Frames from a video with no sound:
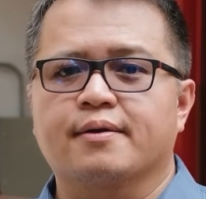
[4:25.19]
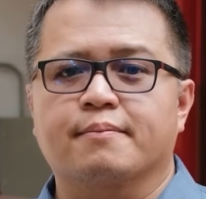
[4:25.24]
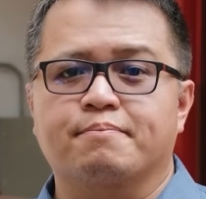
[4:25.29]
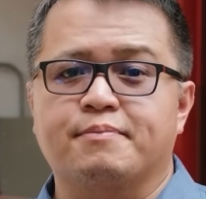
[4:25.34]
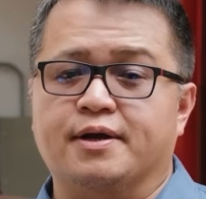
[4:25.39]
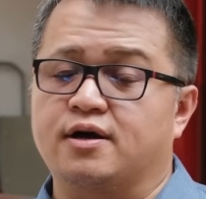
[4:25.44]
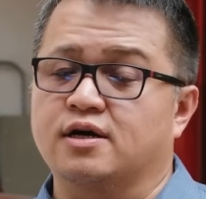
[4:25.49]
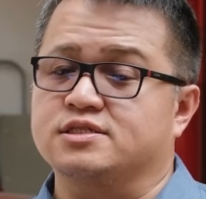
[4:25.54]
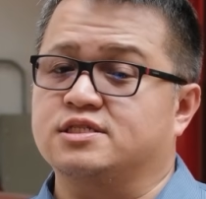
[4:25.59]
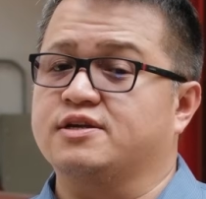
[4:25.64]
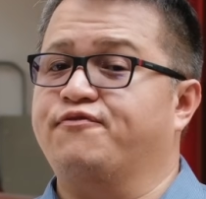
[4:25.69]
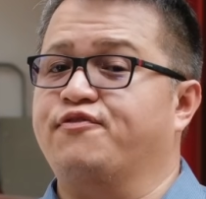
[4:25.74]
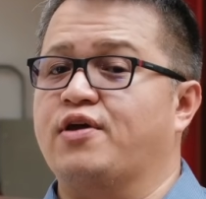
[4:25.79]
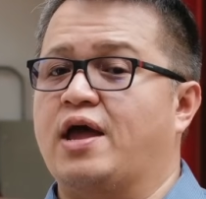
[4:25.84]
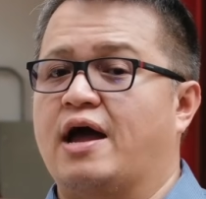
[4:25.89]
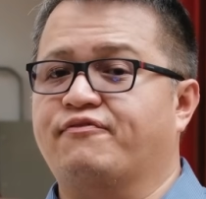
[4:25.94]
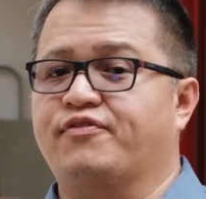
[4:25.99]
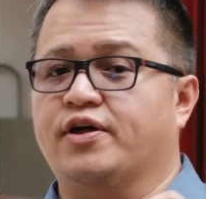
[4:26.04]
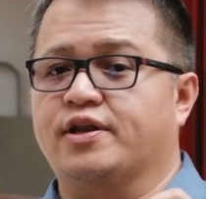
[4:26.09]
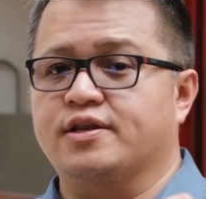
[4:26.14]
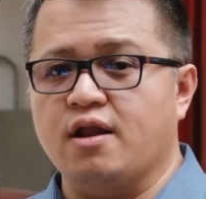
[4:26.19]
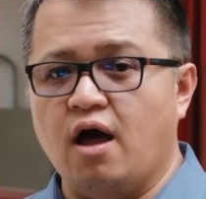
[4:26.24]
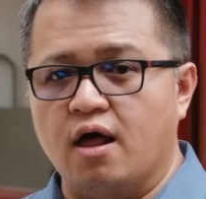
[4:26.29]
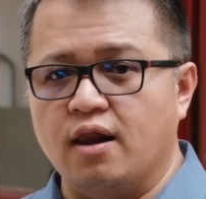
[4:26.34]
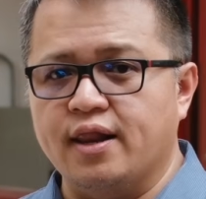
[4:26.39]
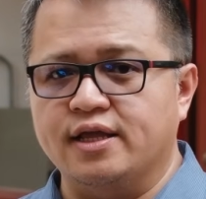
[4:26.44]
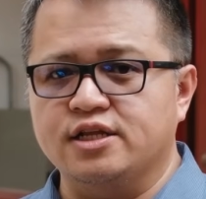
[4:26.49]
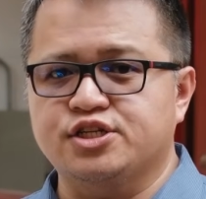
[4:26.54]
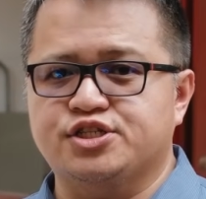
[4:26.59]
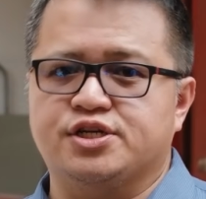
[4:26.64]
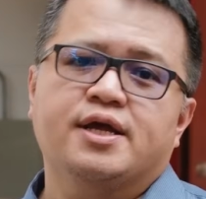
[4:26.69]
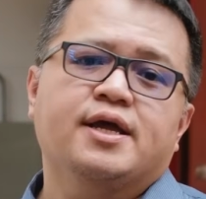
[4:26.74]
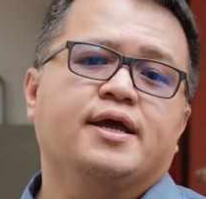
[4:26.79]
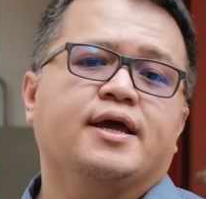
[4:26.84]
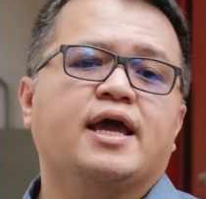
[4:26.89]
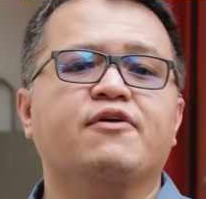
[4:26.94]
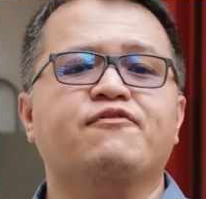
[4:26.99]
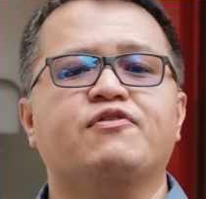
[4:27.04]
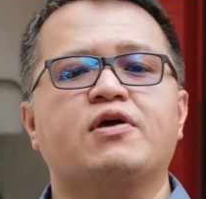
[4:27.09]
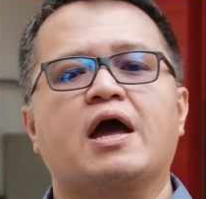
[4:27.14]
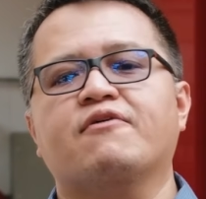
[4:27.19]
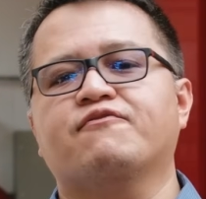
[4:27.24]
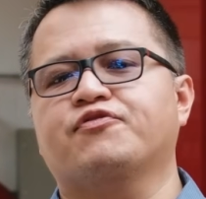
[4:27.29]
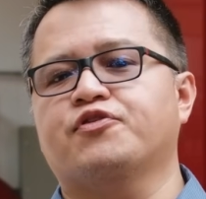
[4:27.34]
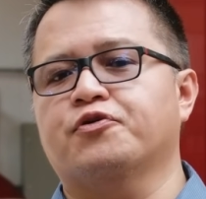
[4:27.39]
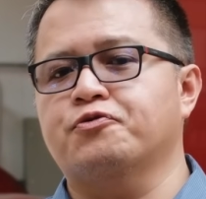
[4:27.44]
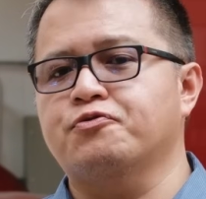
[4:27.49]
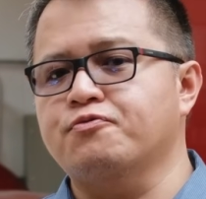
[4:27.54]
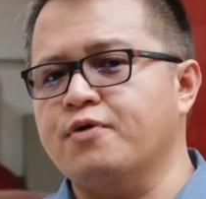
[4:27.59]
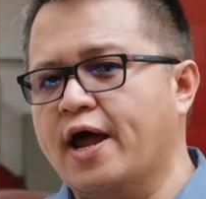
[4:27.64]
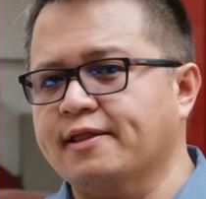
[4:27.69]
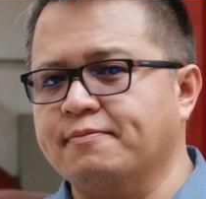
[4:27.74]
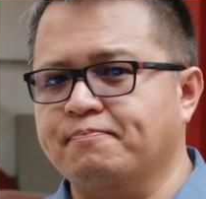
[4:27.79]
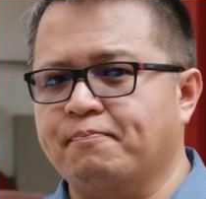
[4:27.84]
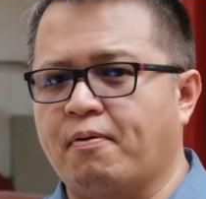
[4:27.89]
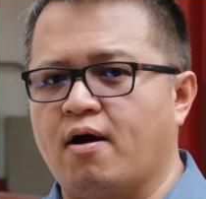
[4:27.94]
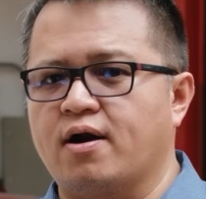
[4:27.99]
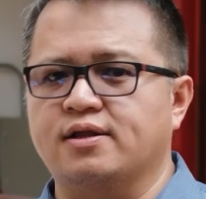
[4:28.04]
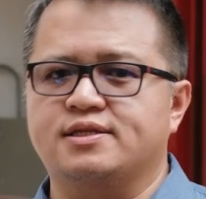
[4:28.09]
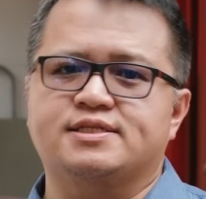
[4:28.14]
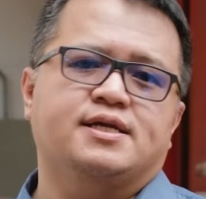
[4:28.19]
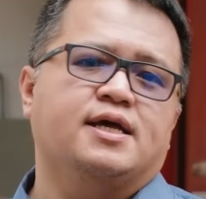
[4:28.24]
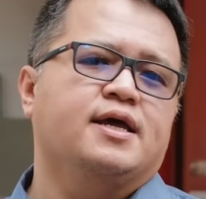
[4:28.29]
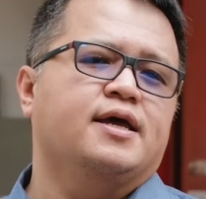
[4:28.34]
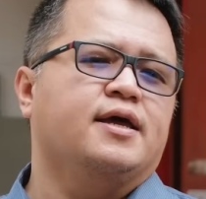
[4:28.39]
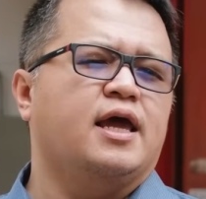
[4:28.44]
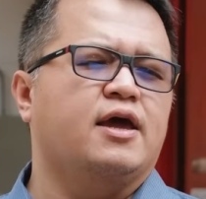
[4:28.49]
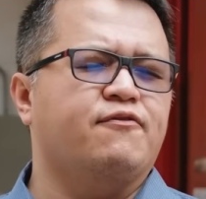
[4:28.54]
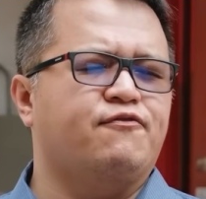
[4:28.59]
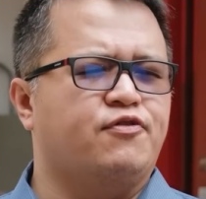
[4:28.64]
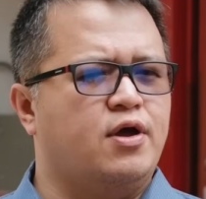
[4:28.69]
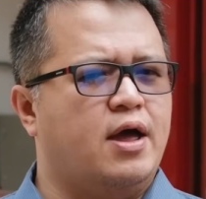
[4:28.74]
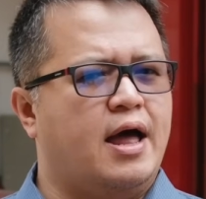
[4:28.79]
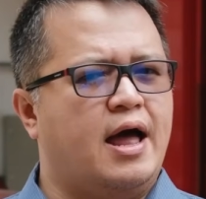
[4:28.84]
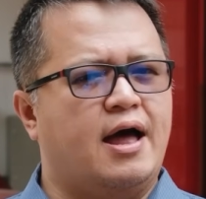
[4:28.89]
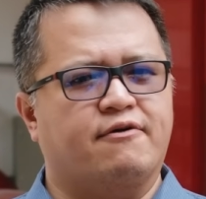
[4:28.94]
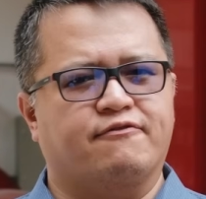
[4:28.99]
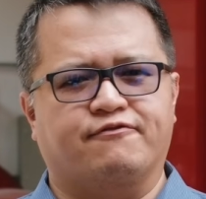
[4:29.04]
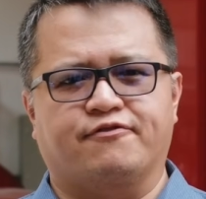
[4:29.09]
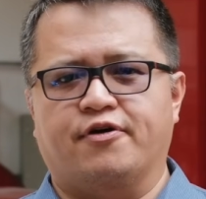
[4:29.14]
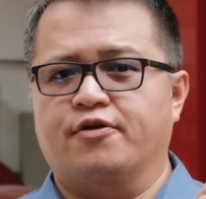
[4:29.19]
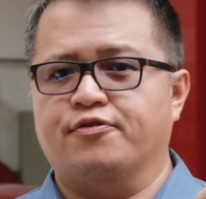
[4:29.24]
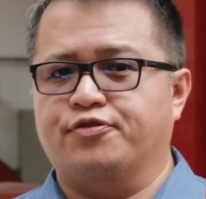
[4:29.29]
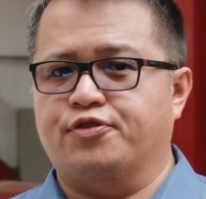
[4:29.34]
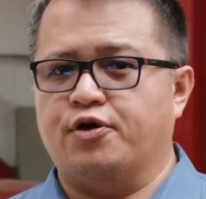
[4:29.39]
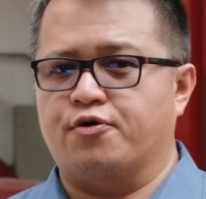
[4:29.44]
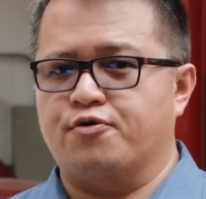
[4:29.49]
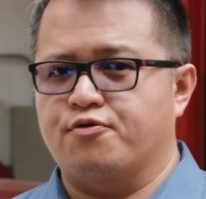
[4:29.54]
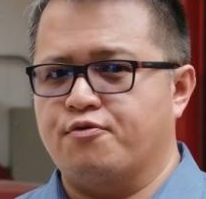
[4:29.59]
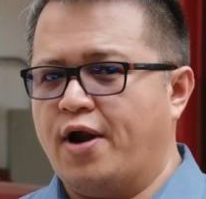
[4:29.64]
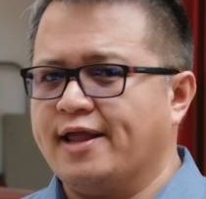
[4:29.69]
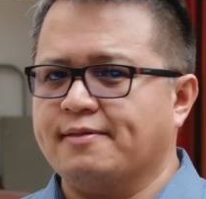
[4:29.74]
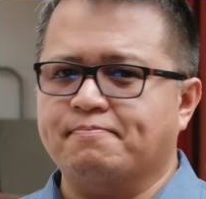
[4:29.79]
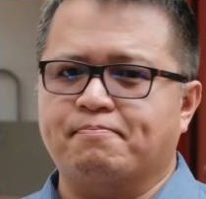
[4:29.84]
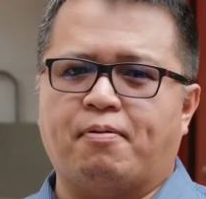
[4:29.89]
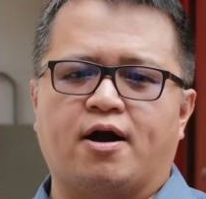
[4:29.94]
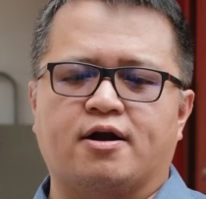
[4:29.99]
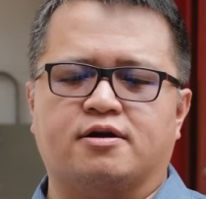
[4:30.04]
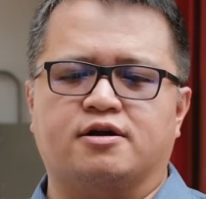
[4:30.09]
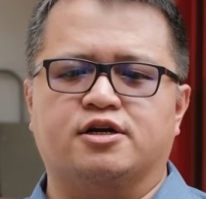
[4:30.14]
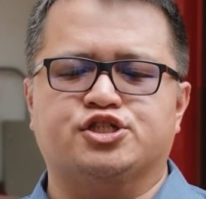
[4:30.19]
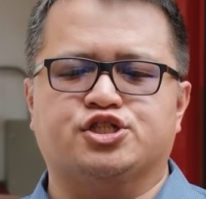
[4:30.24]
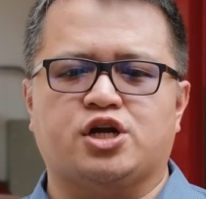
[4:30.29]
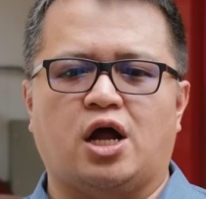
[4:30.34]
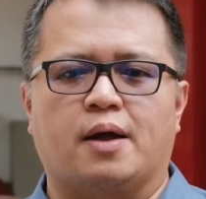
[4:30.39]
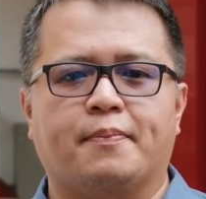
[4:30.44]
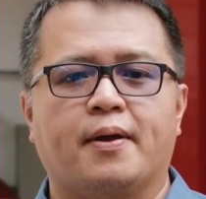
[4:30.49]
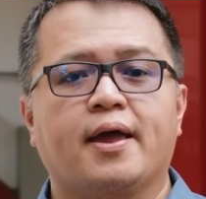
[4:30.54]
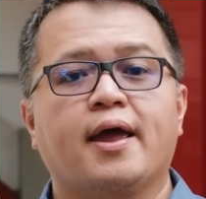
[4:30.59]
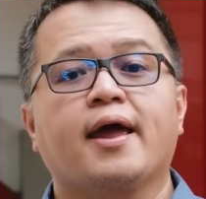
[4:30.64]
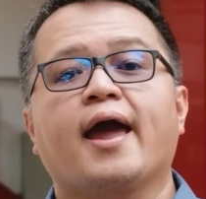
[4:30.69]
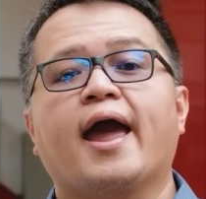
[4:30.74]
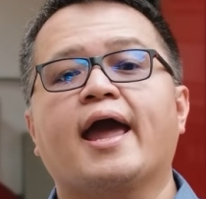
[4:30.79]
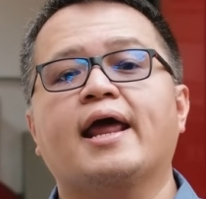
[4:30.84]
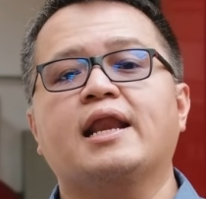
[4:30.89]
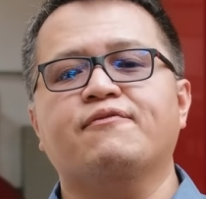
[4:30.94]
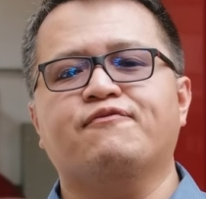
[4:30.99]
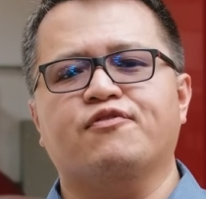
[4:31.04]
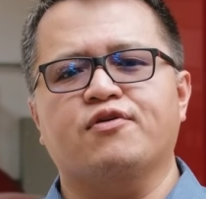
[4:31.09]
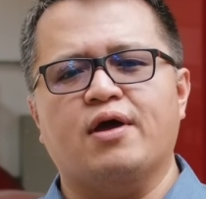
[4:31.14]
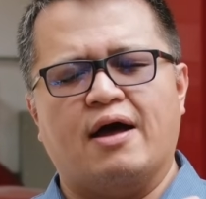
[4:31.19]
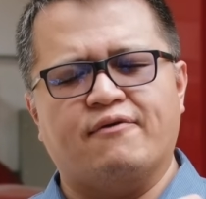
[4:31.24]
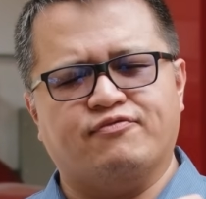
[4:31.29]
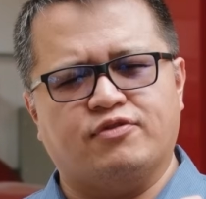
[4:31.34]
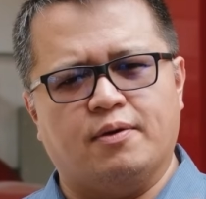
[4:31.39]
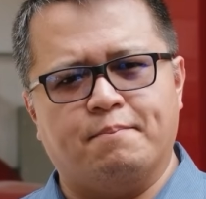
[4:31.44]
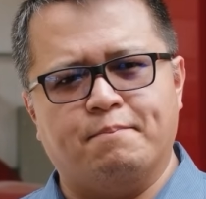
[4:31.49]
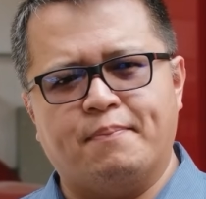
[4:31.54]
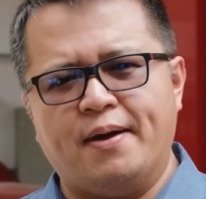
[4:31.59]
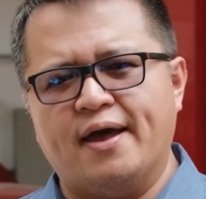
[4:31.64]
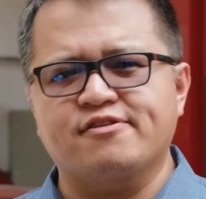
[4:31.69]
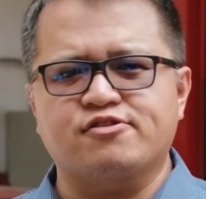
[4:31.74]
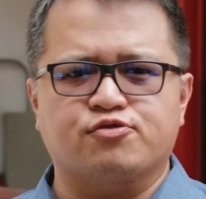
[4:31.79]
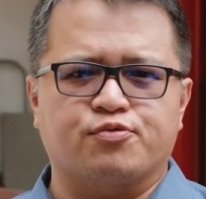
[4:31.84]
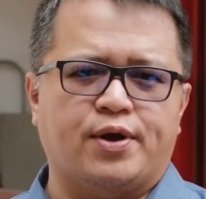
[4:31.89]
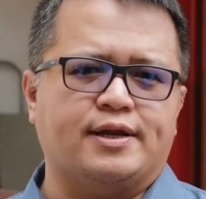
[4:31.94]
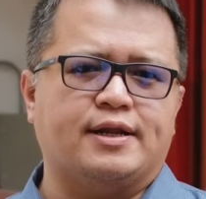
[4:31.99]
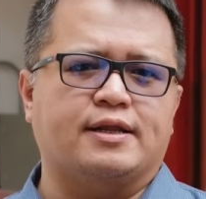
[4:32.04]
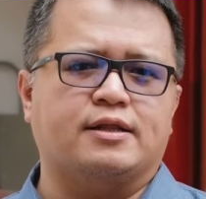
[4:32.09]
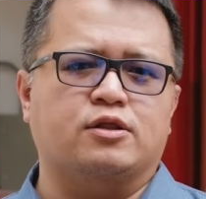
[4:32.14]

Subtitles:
because if you have the knowledge, if you have the right parts, if you have the right partner shop, and if you have the best rated